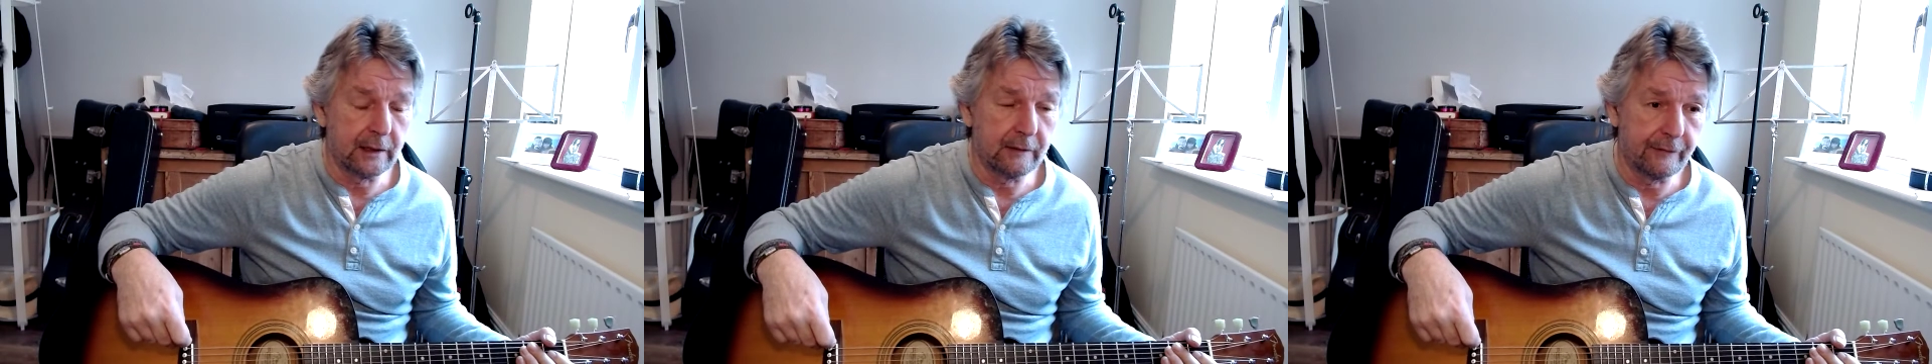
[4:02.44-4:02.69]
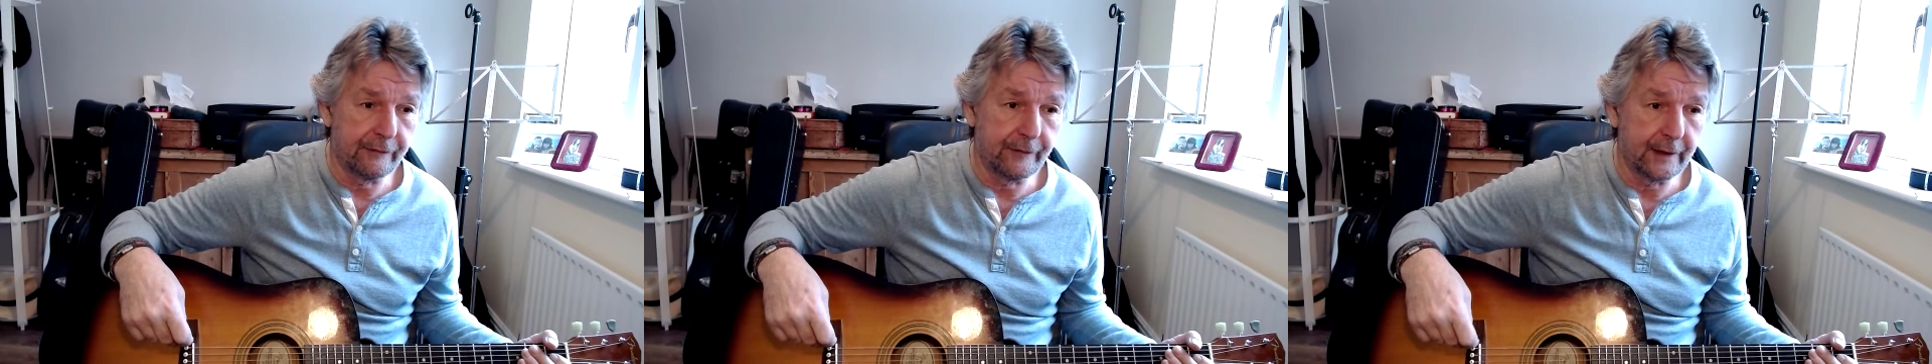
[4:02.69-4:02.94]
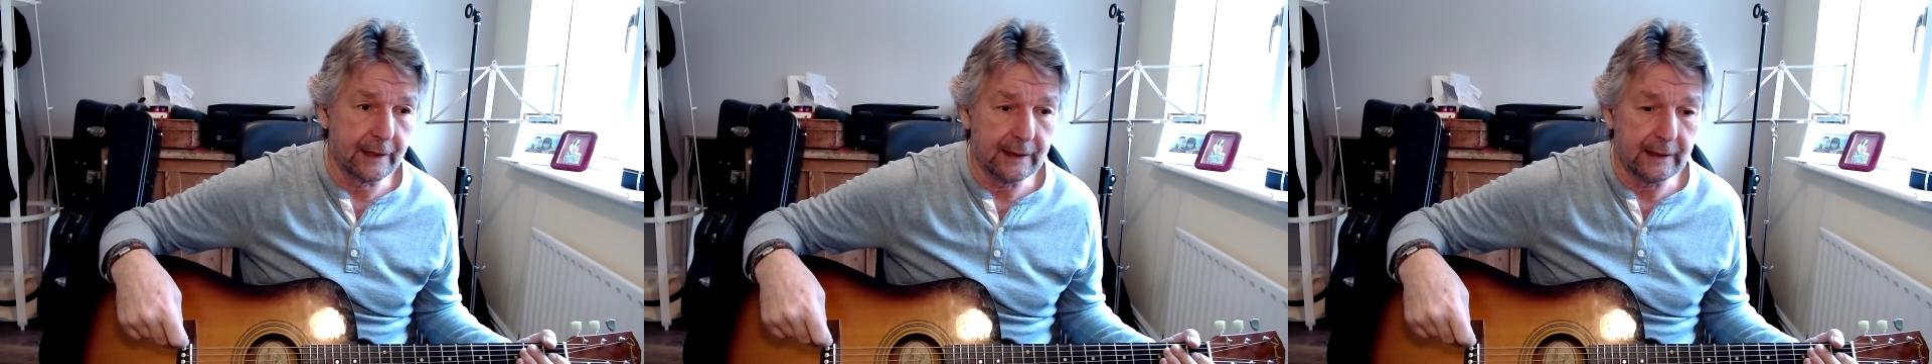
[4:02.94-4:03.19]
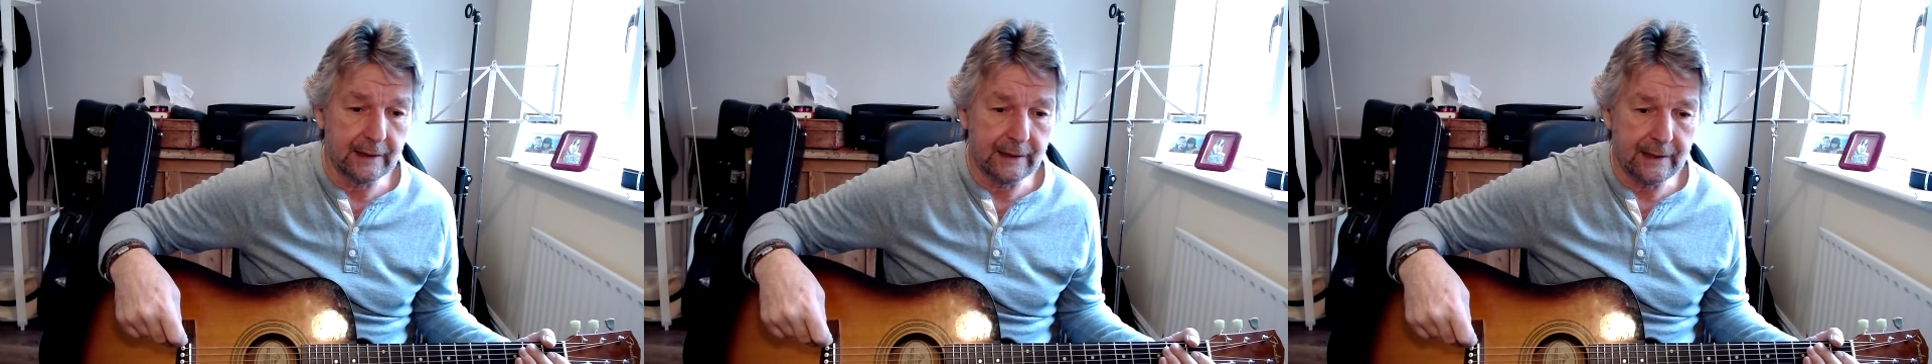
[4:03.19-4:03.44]
of
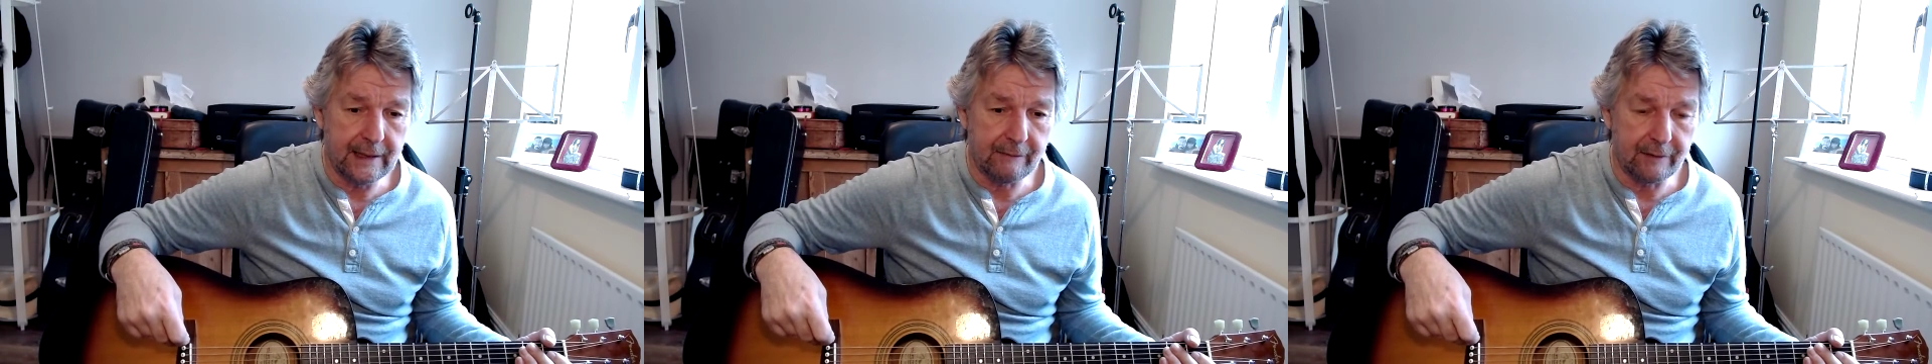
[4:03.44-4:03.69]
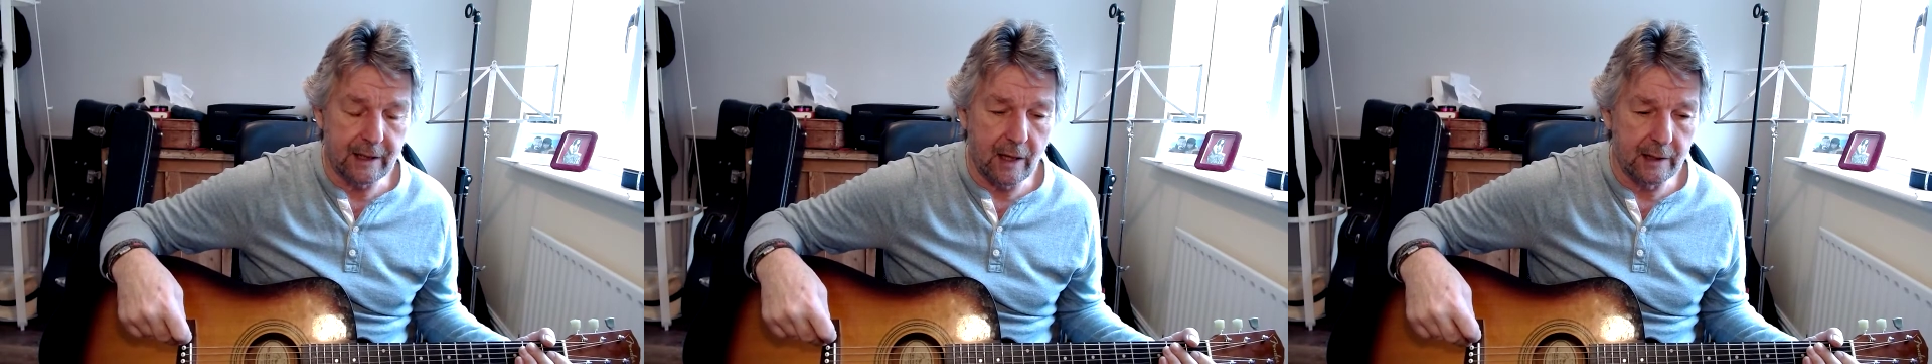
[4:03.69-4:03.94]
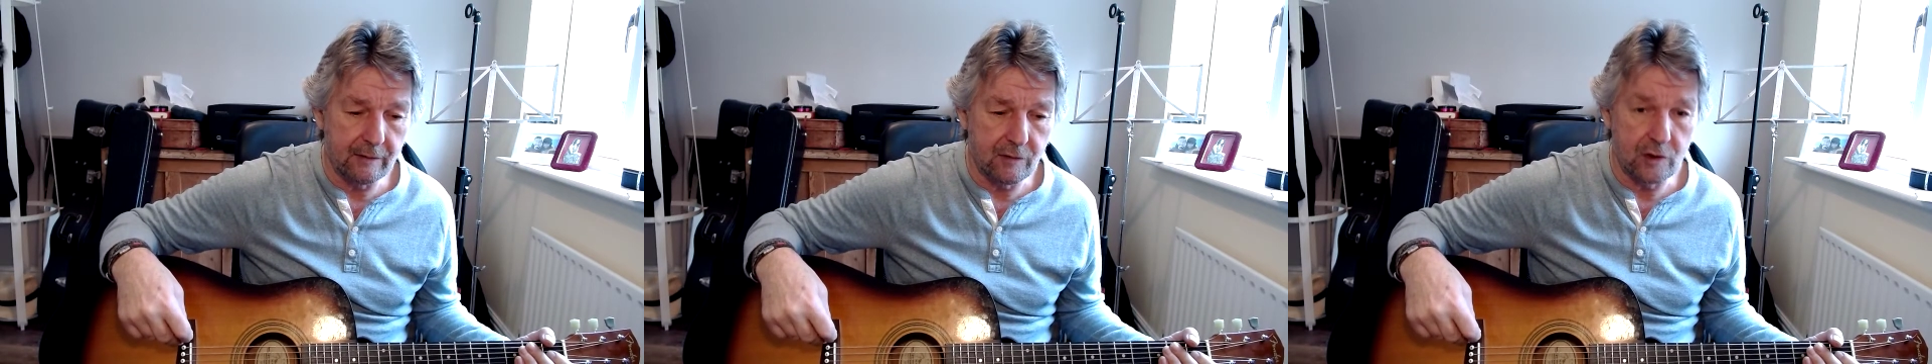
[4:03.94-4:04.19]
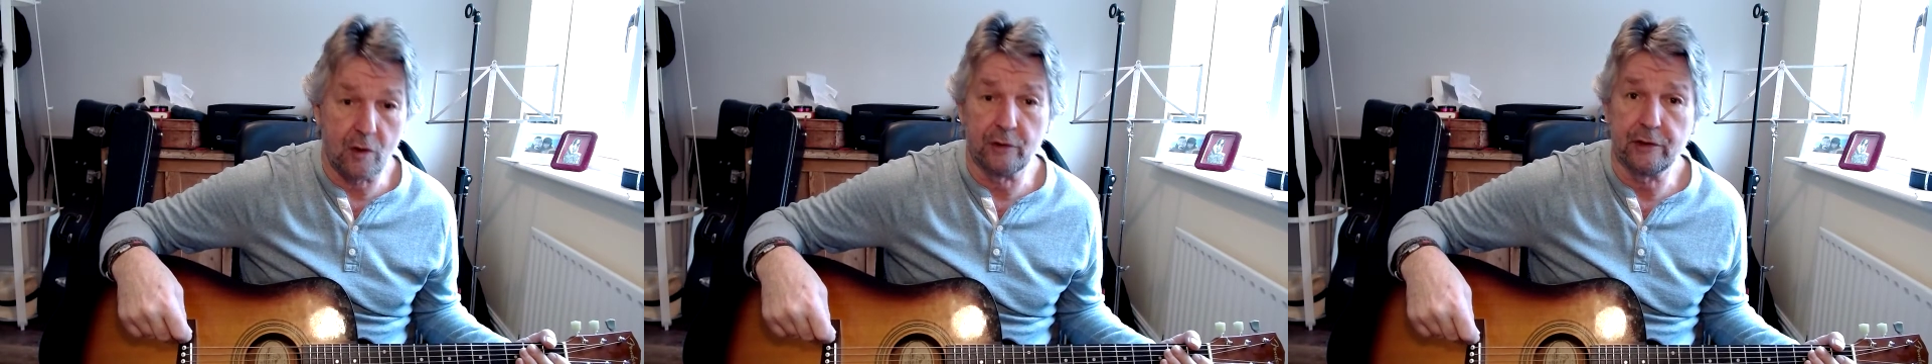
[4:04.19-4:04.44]

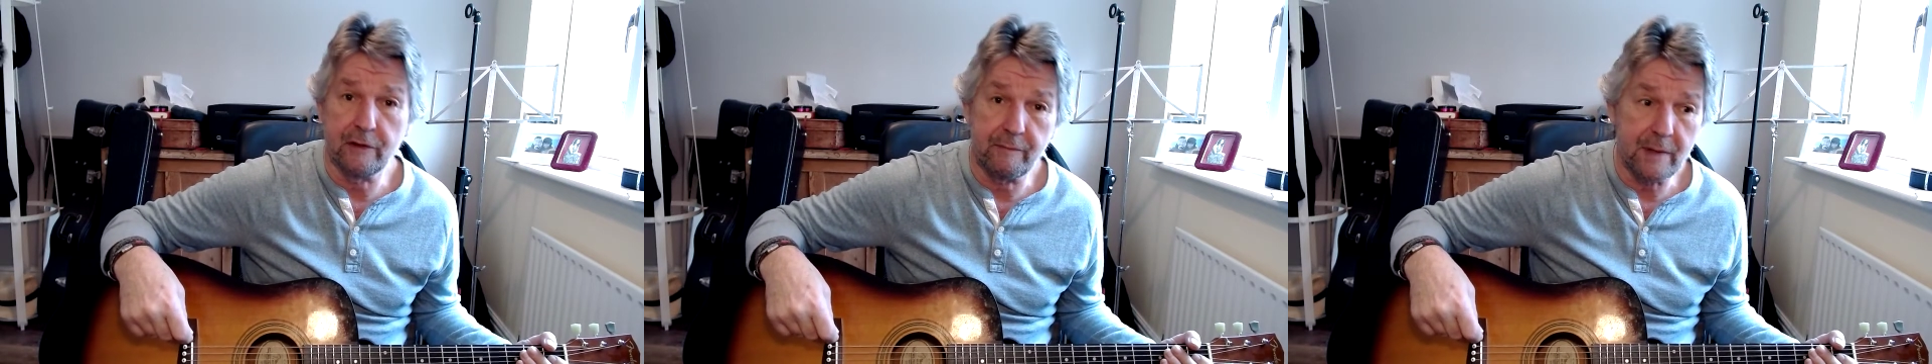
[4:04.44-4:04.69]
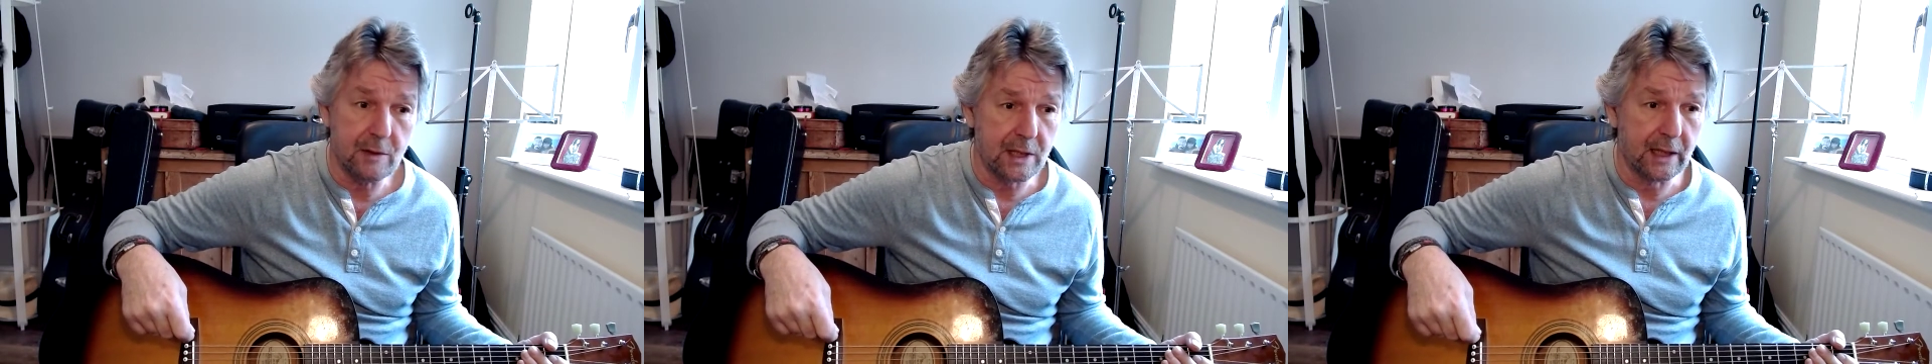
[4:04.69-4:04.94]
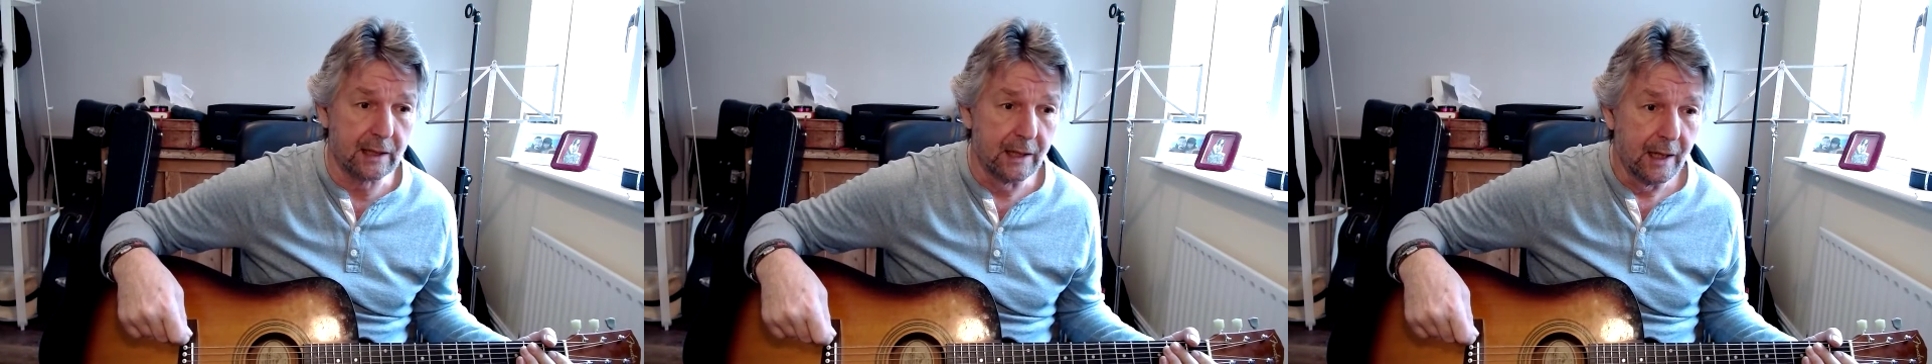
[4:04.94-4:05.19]
genre of music,